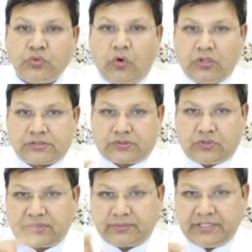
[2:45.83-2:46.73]
also
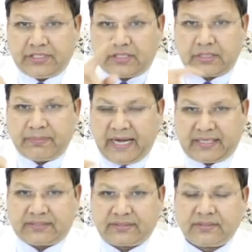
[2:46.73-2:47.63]
in, in under
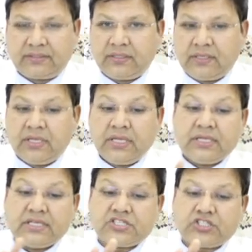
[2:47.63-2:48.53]
bracket.
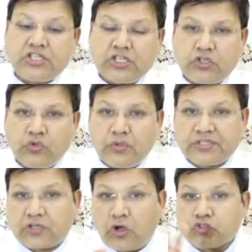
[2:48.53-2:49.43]
CQ
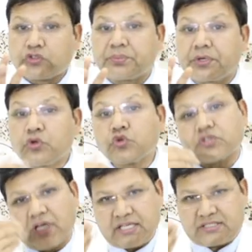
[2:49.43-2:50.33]
is also produce
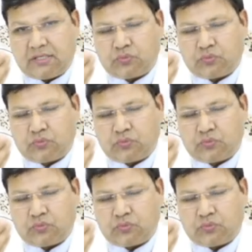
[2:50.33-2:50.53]
ka sound.